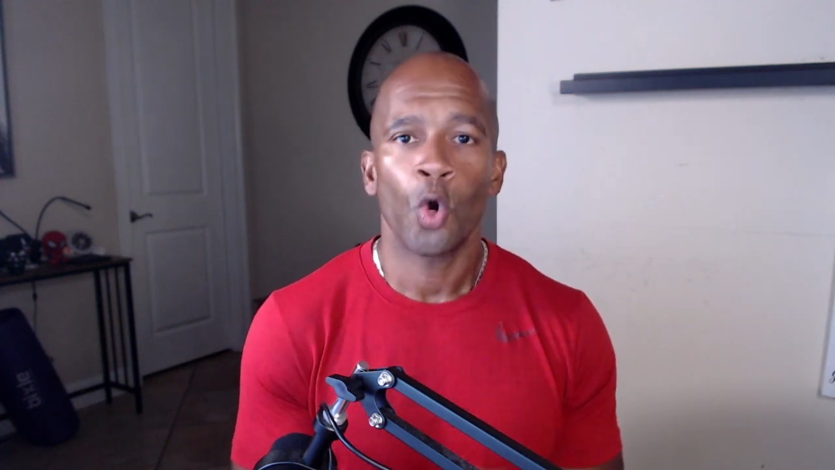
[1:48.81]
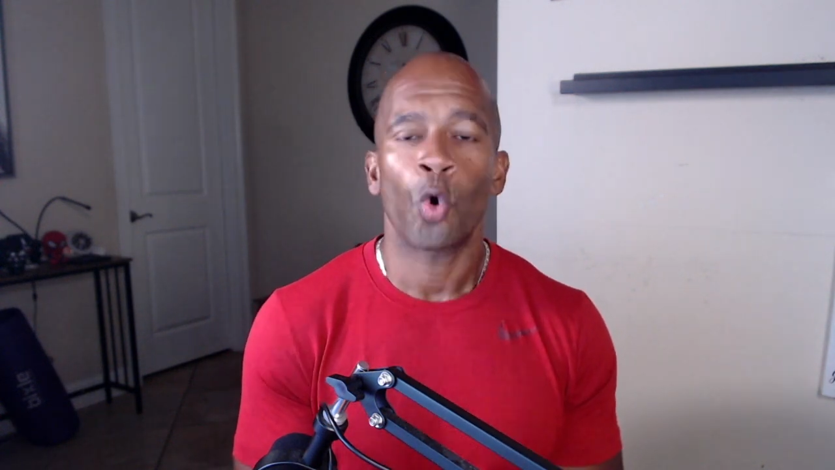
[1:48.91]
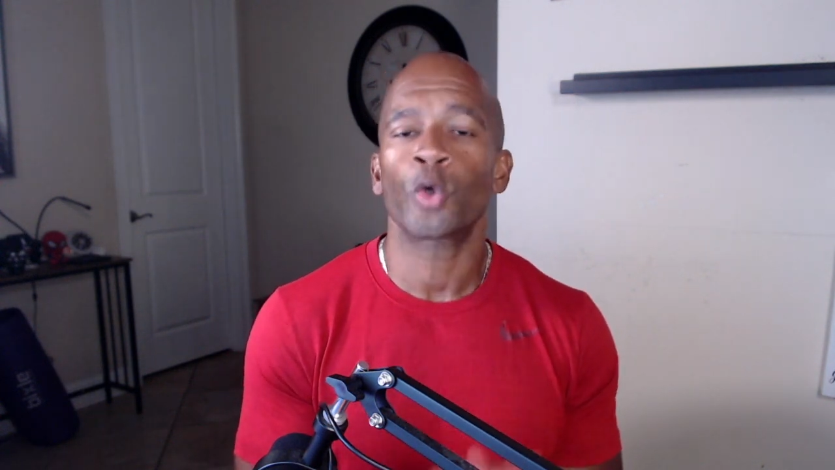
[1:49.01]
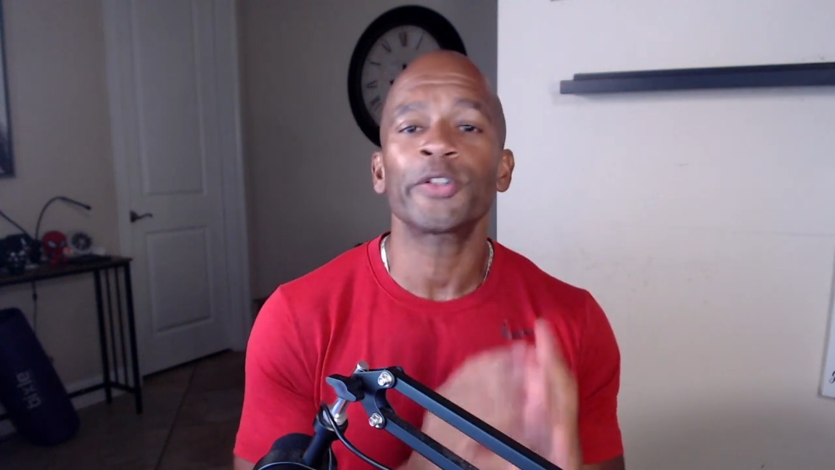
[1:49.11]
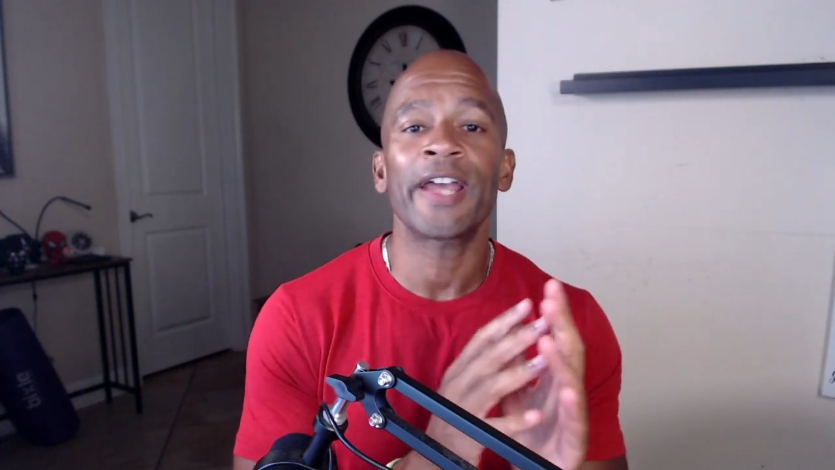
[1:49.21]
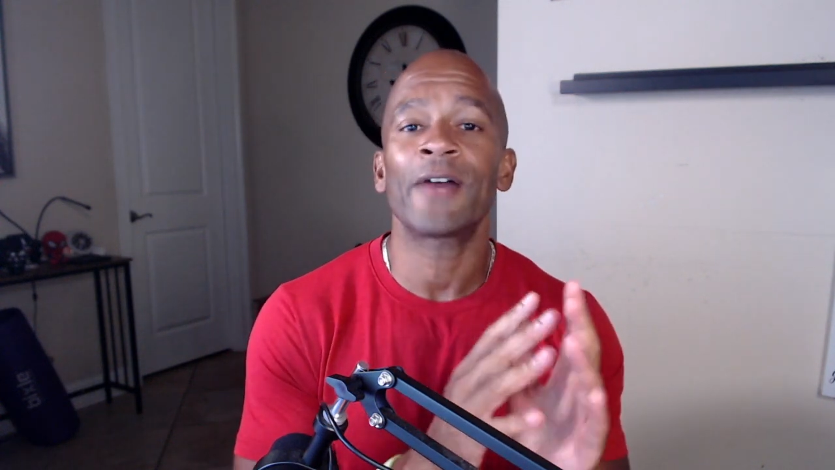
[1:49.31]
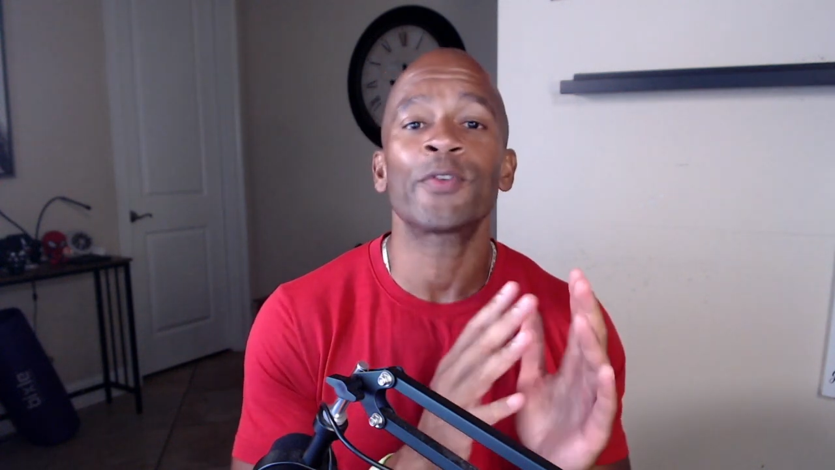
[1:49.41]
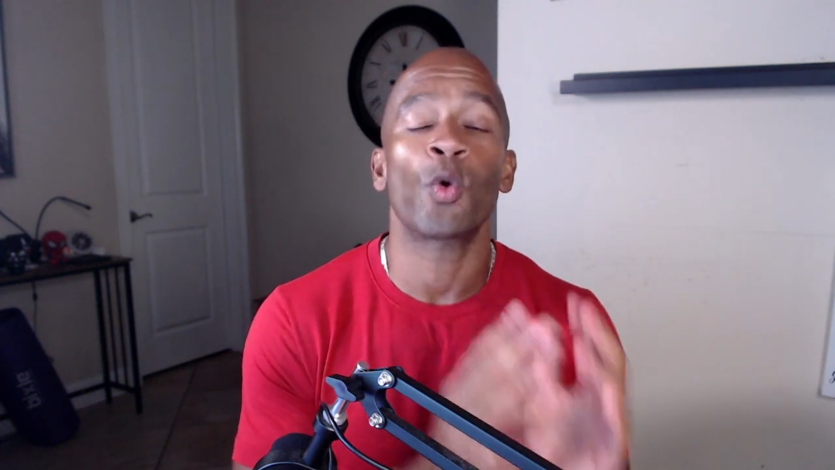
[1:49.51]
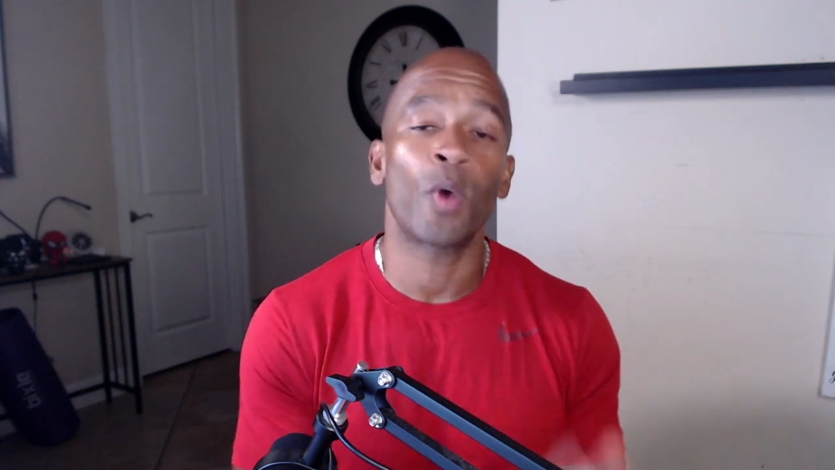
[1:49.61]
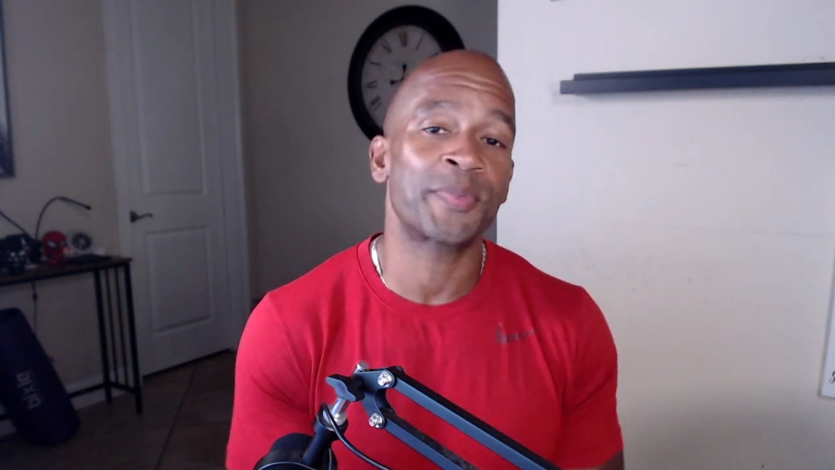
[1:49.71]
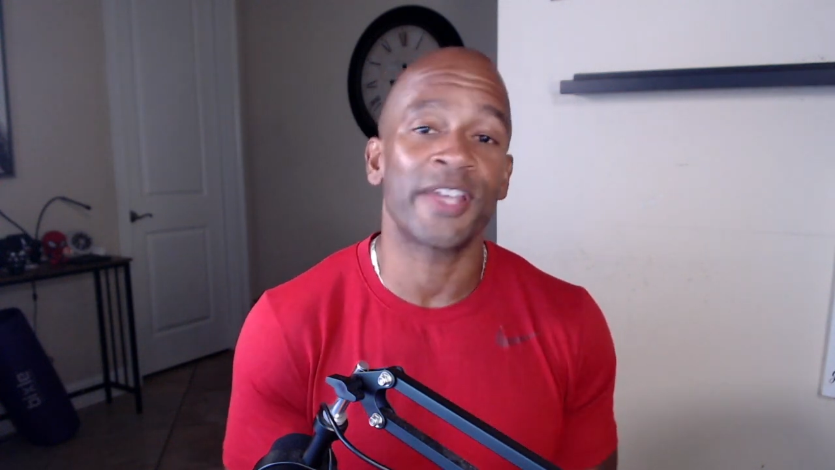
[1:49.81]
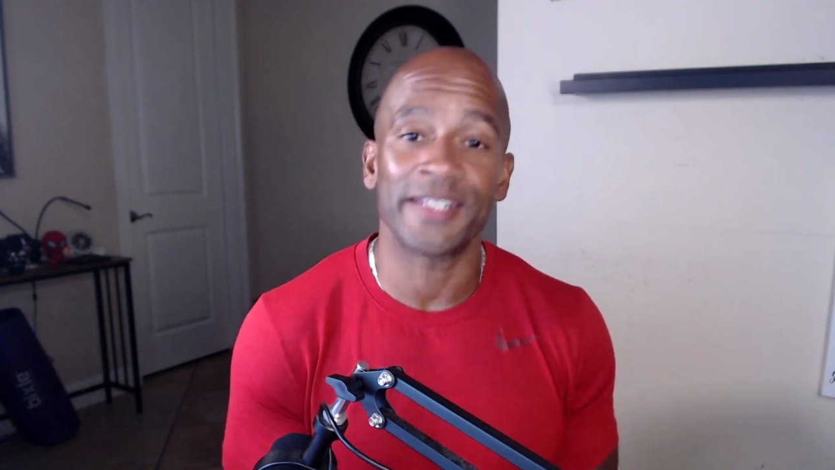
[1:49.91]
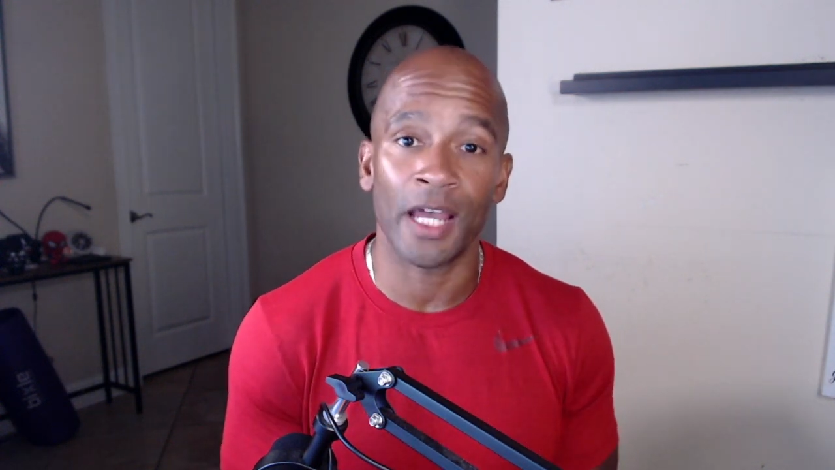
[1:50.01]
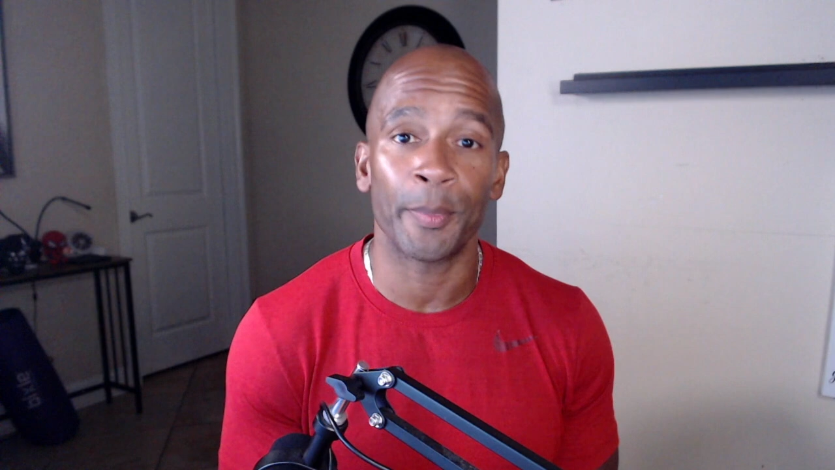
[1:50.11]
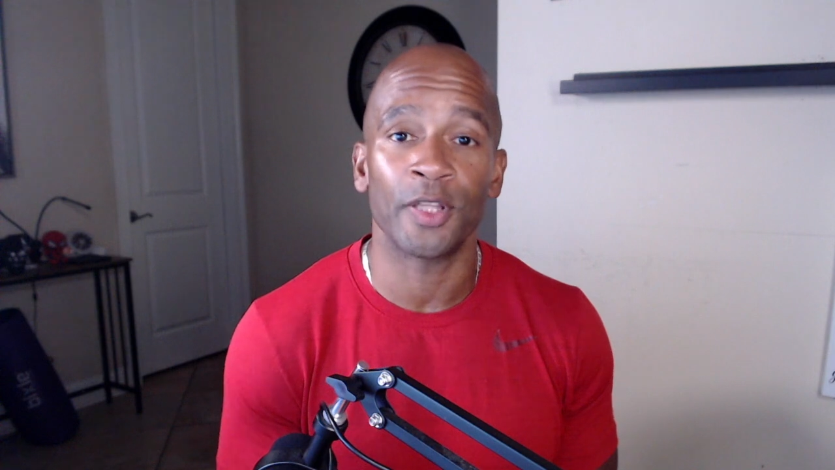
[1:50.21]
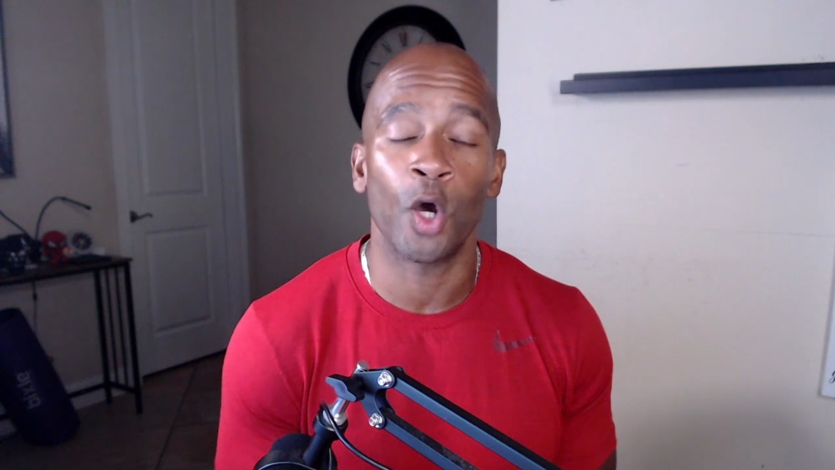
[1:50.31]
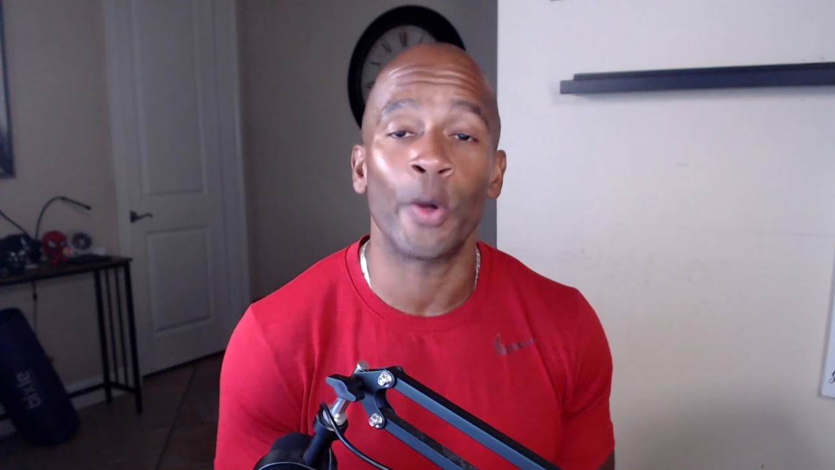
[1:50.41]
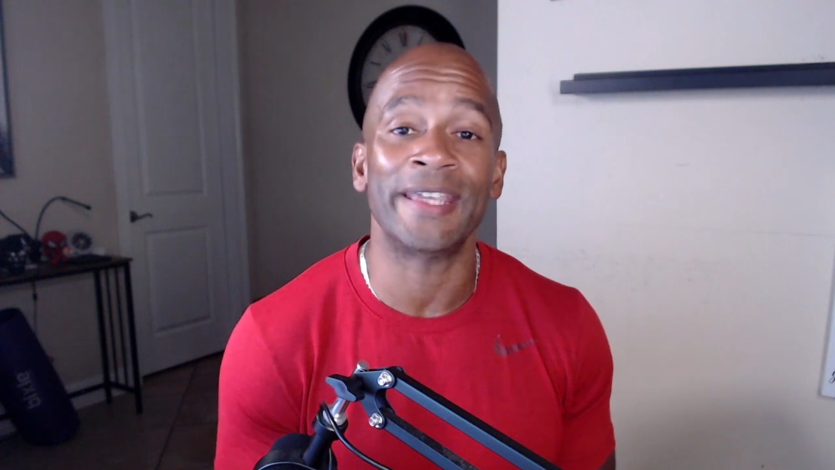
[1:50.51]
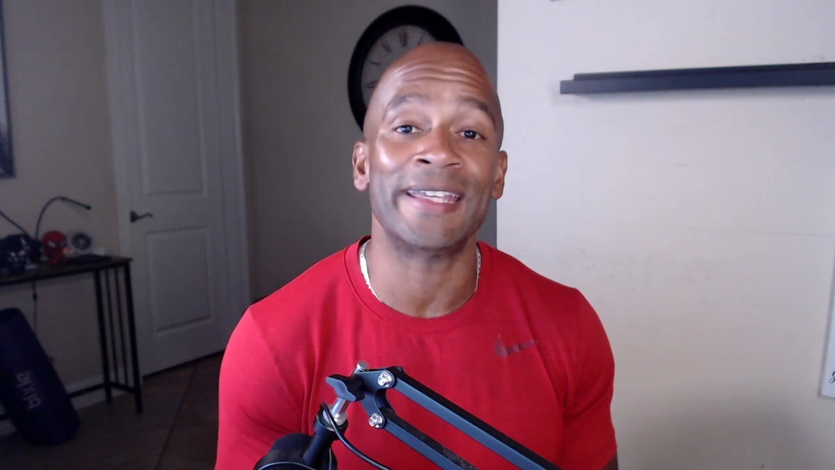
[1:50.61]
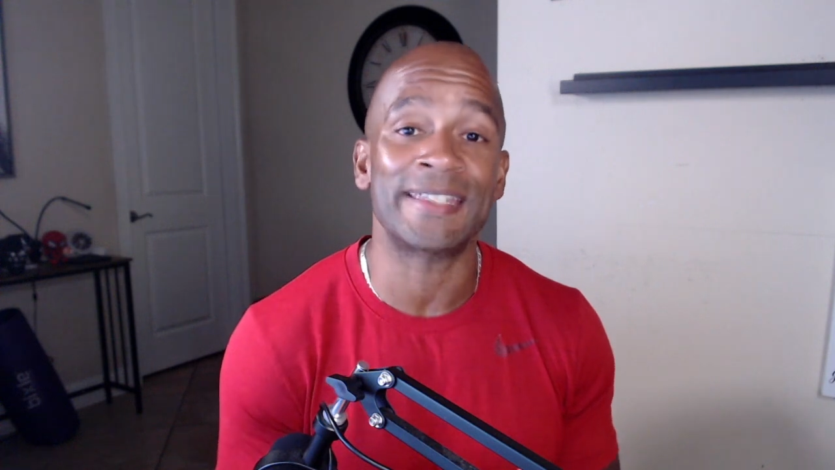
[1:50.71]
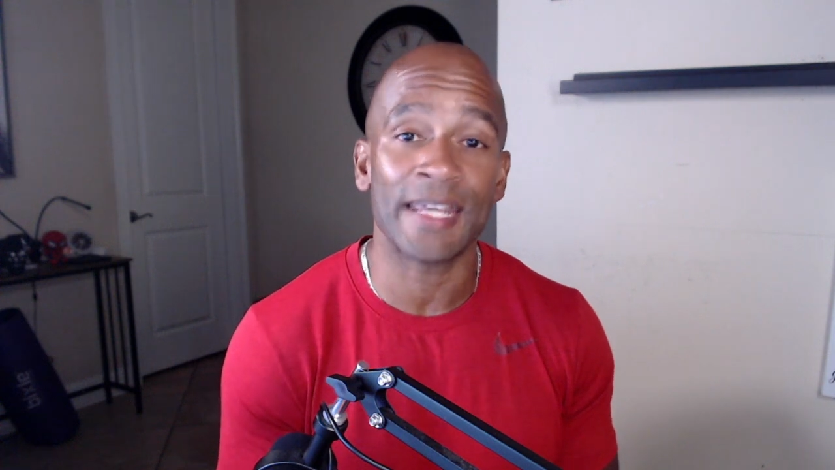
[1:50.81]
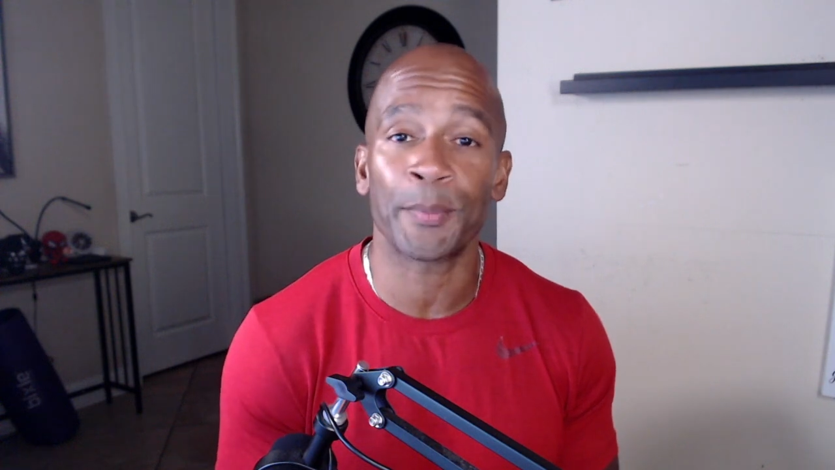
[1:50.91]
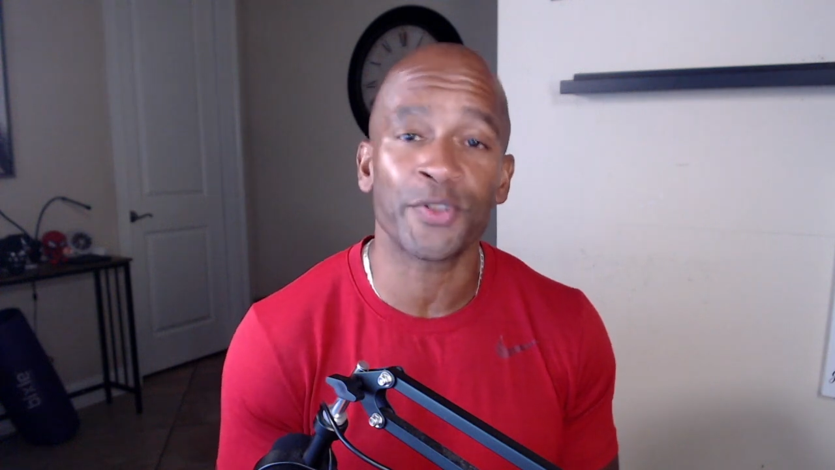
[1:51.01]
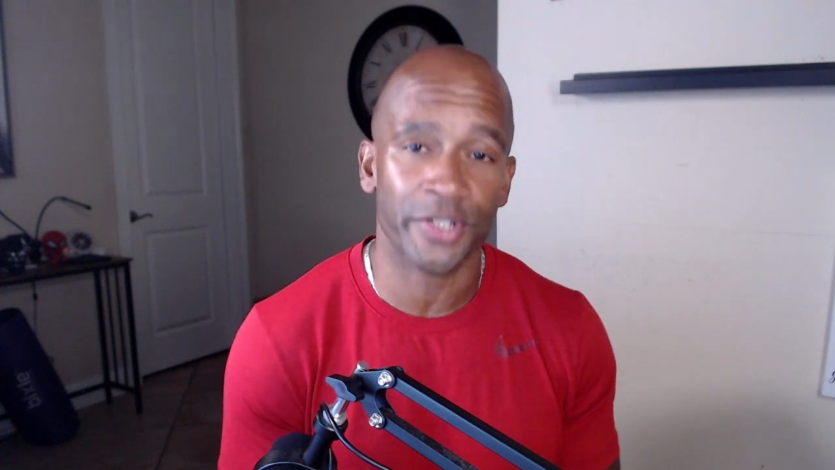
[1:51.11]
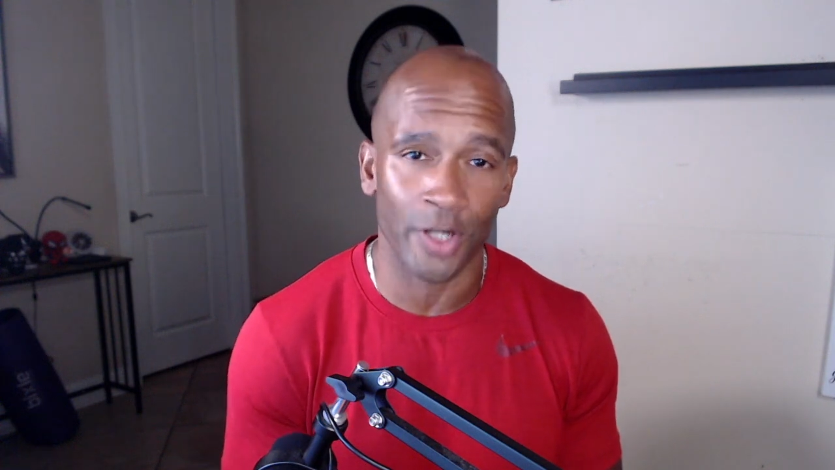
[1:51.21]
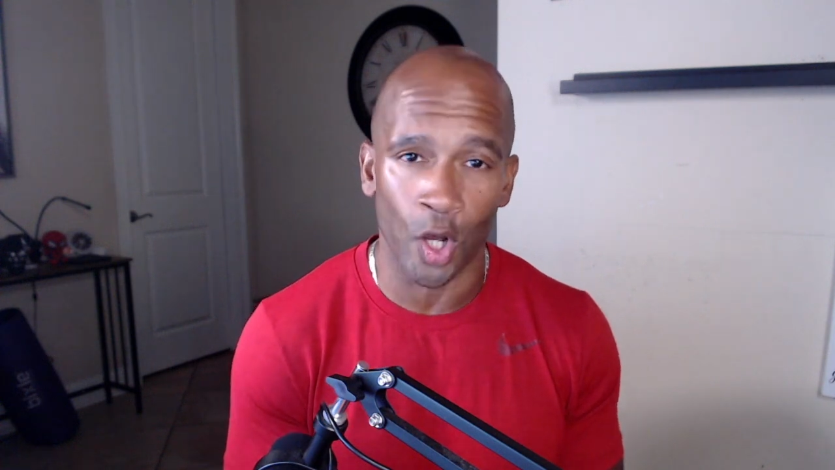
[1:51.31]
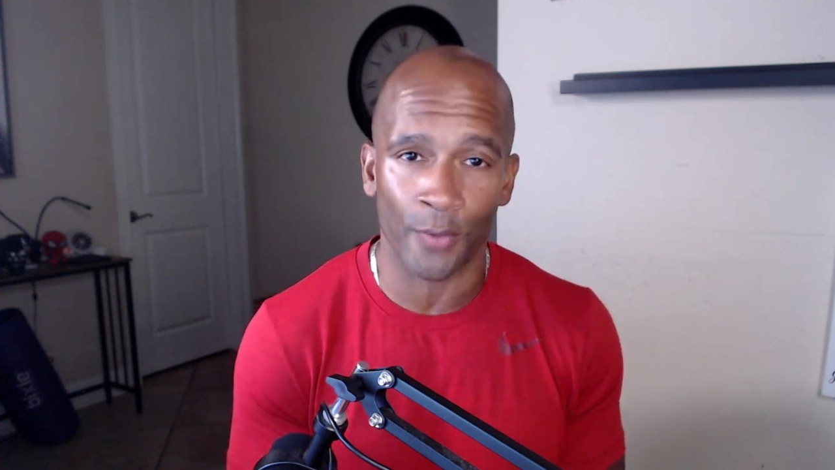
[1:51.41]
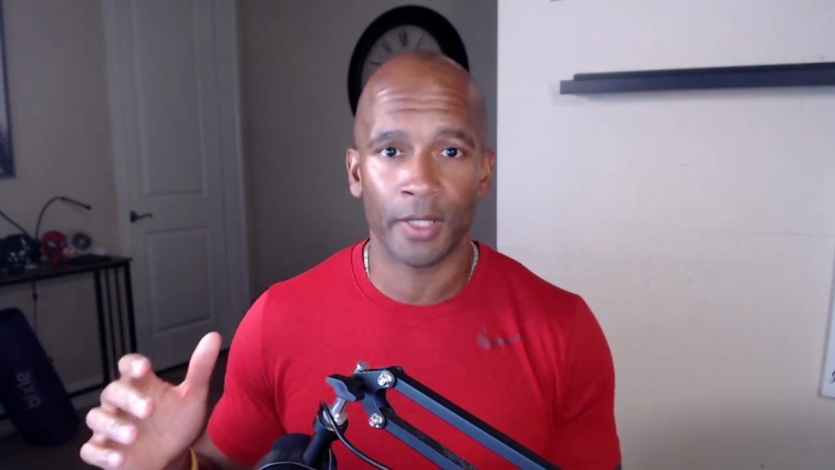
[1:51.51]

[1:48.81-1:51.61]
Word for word: Order now from the website down below and get 10% off.